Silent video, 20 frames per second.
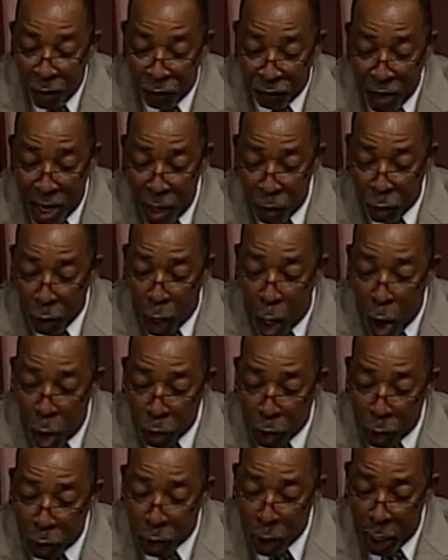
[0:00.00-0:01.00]
Faith
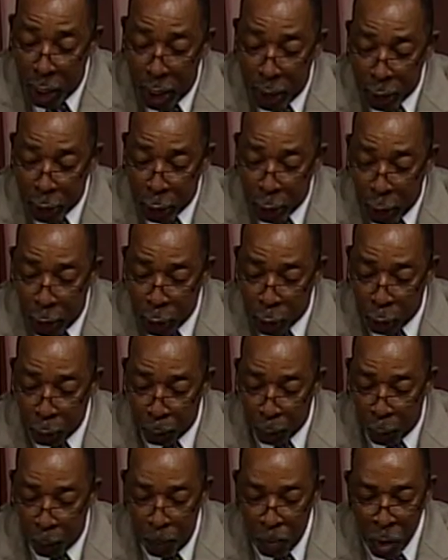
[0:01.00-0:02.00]
causes the
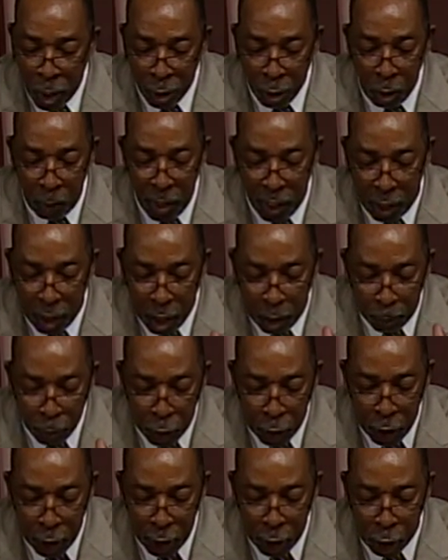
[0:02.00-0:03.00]
untouchable to become
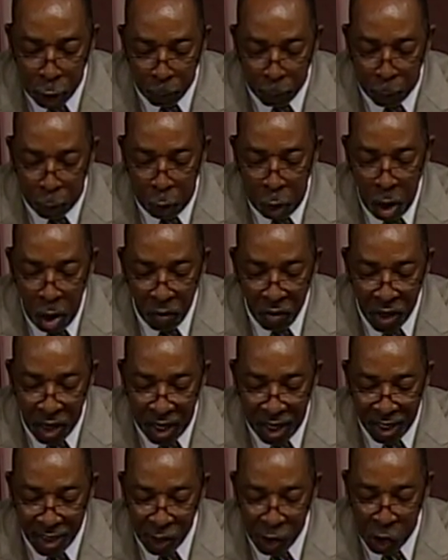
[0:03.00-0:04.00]
touchable, the
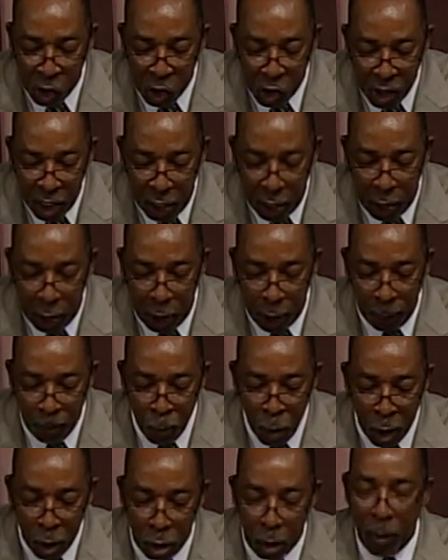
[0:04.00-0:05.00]
unseen
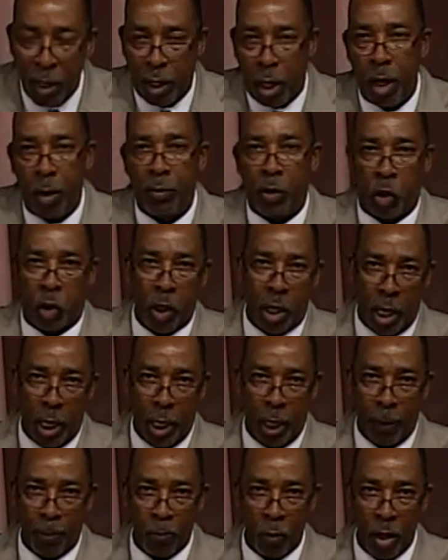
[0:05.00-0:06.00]
to become
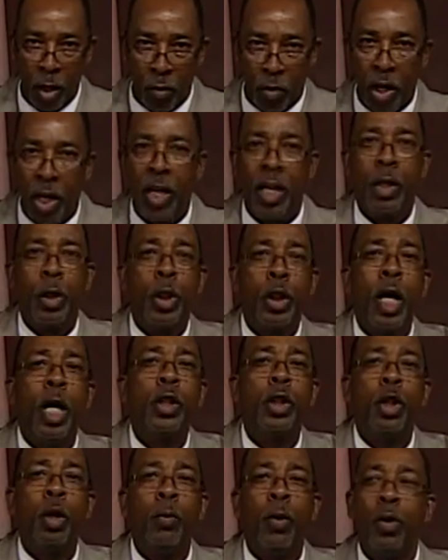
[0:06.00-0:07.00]
seen. The
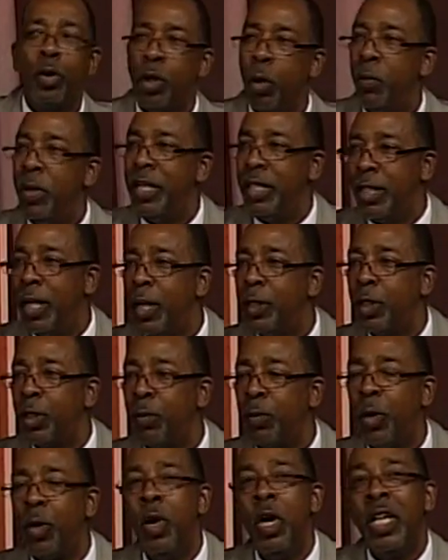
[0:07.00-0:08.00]
untouchable to be
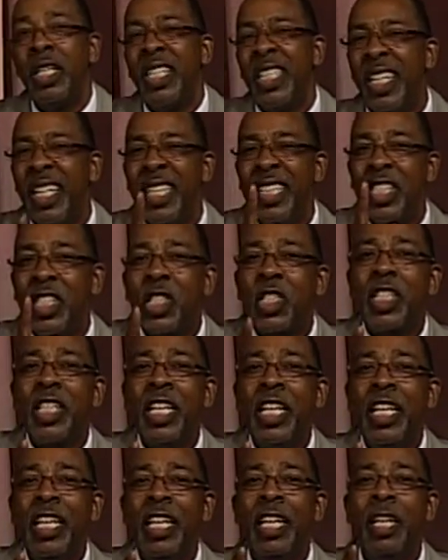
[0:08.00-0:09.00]
touchable, the
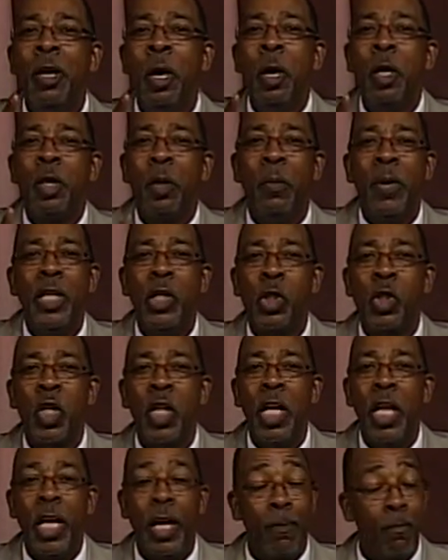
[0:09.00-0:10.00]
unseen to be
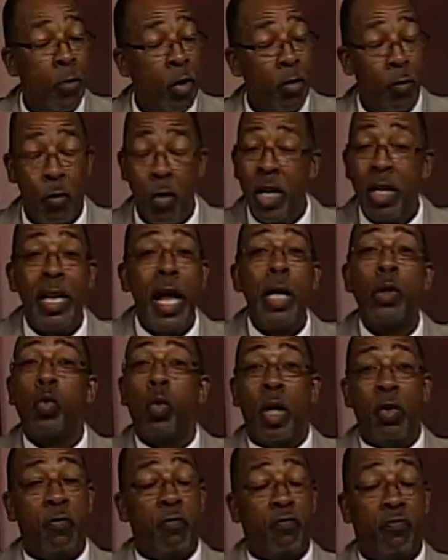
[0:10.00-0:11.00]
seen. Friend, that's
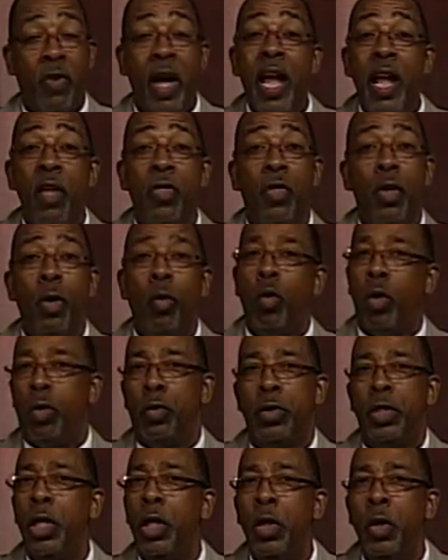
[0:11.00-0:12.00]
what faith will
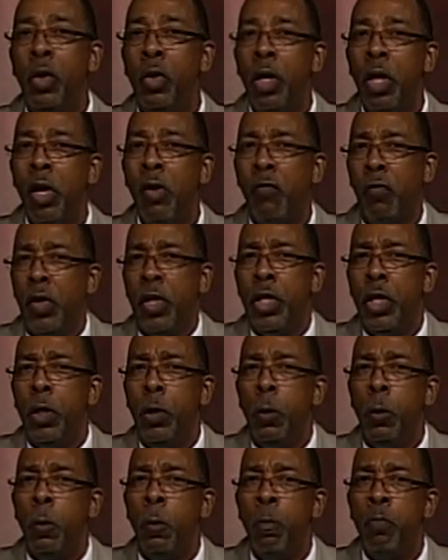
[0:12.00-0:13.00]
do for
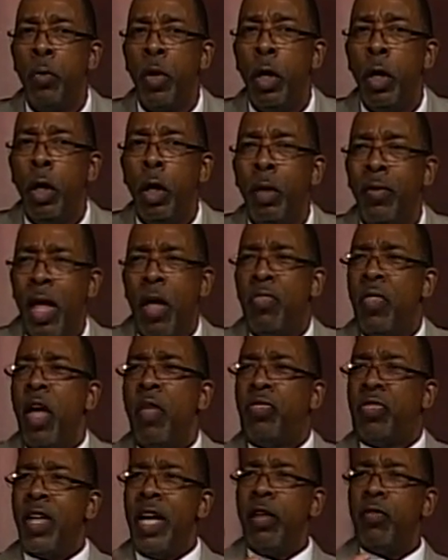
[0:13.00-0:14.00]
you that,
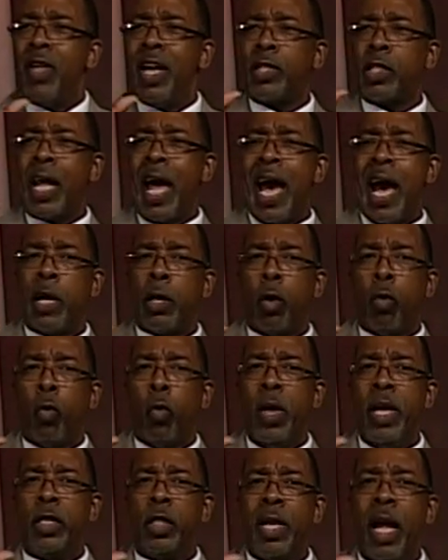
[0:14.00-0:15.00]
that thing that's out of
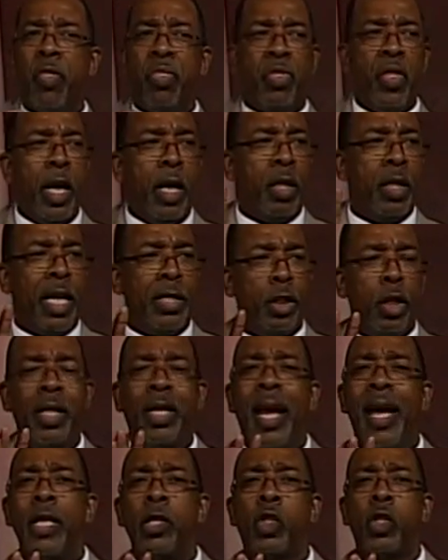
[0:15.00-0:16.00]
reach, that thing that you
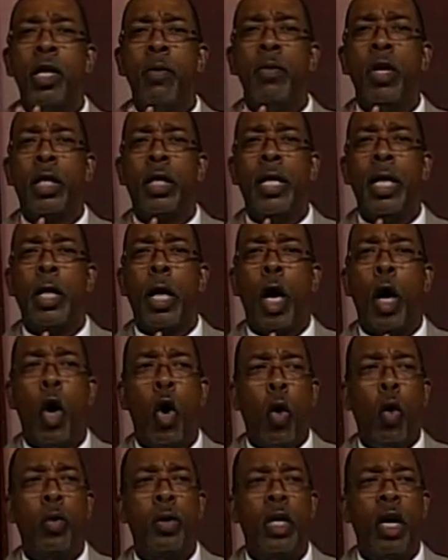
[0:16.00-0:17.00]
can't seem to get a
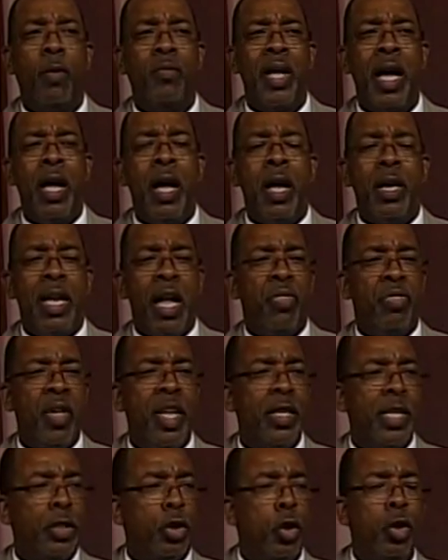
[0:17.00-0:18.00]
hold of, that, that
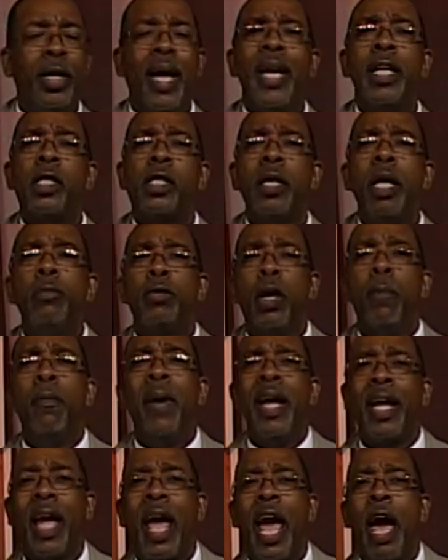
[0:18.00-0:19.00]
thing that you can't seem to
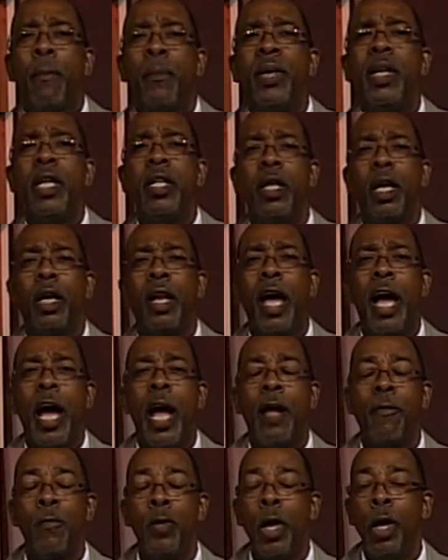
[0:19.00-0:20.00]
make happen in your
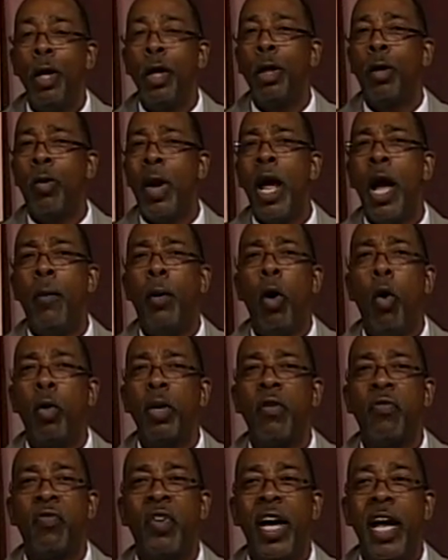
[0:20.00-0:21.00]
life, grab hold
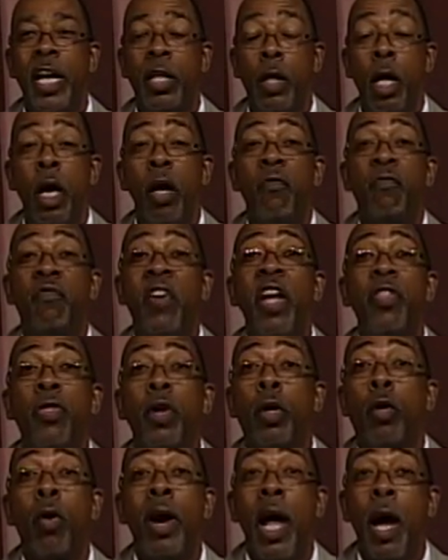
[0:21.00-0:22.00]
of faith. Faith will
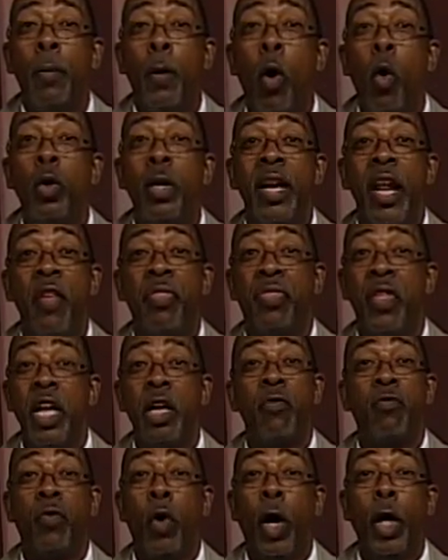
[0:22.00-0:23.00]
grab hold of that
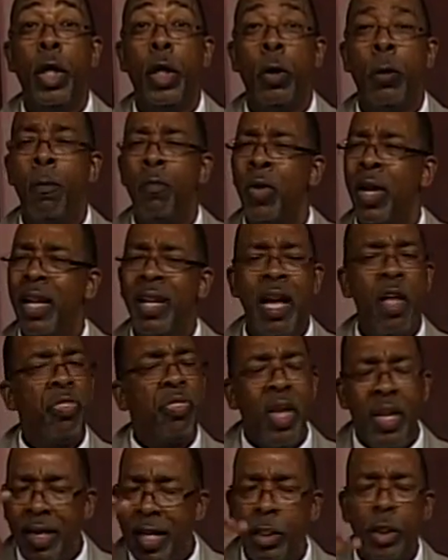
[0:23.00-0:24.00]
thing for you. And that
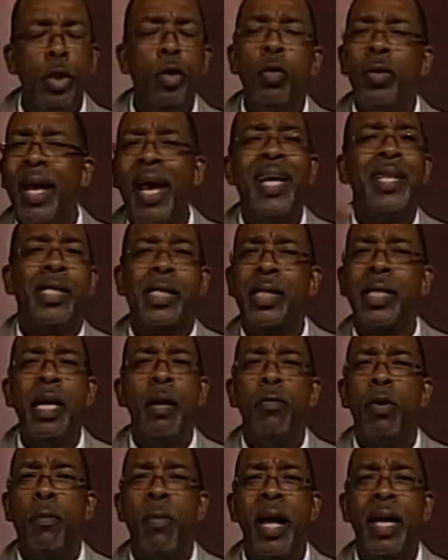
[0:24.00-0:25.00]
thing that you can't
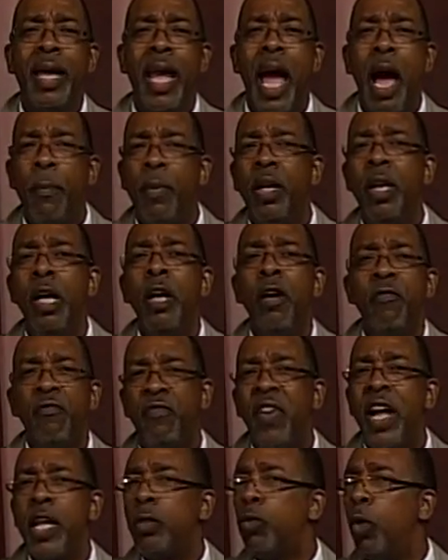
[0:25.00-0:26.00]
seem to make happen,
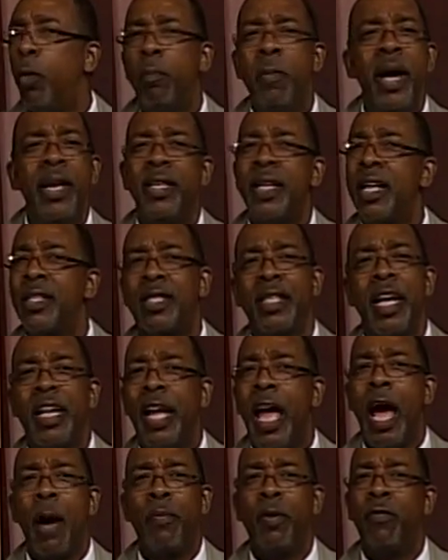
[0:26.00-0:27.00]
faith will make that thing
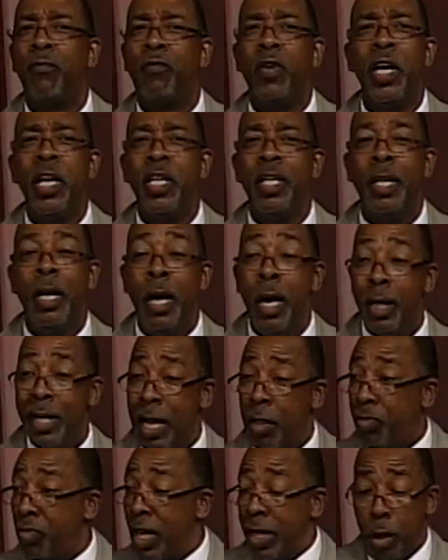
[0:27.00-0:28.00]
happen for you.
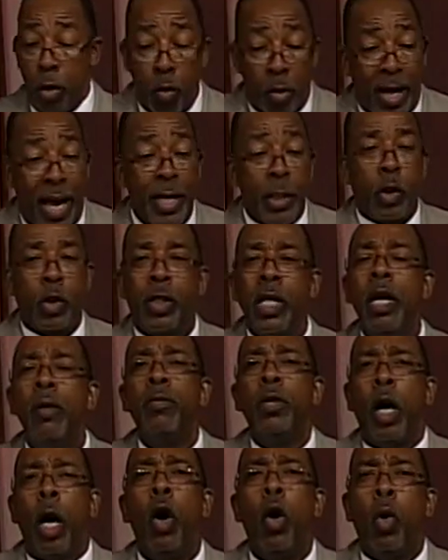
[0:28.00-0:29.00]
That thing you can't seem
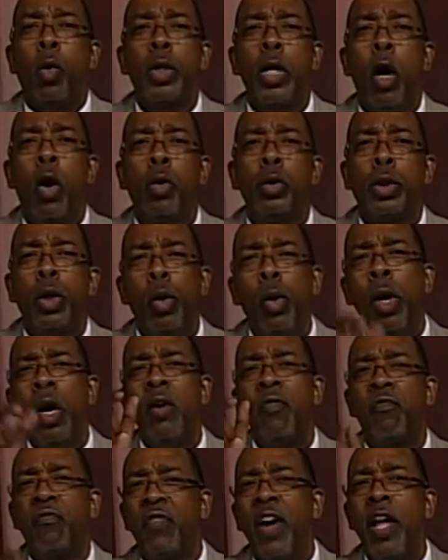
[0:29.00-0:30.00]
to hold on to,
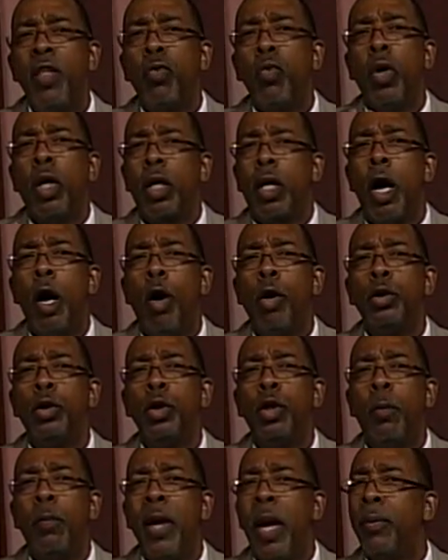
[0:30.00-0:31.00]
faith will cause you
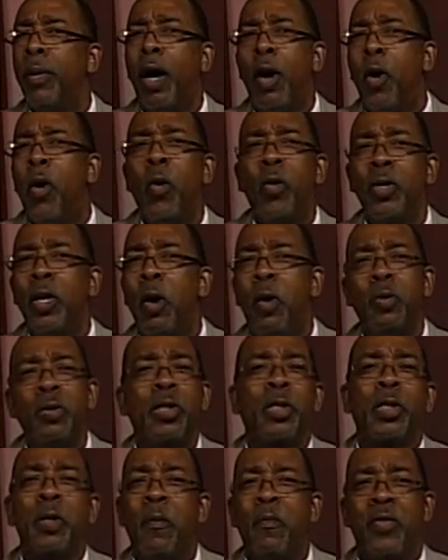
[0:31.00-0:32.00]
to be able to hold on to
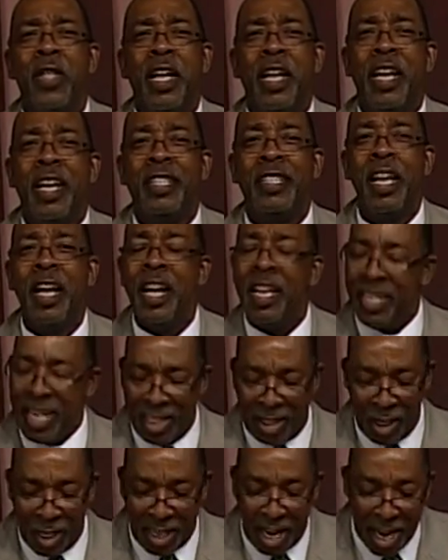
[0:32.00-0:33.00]
some things
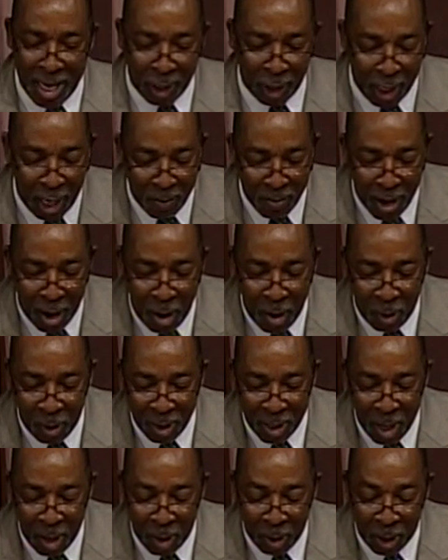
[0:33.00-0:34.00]
that you can't seem to
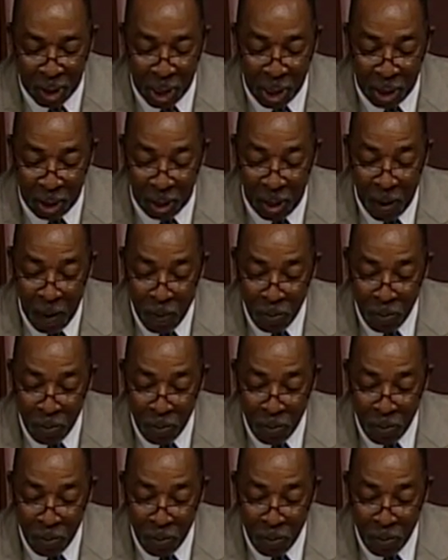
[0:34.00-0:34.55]
hold on to.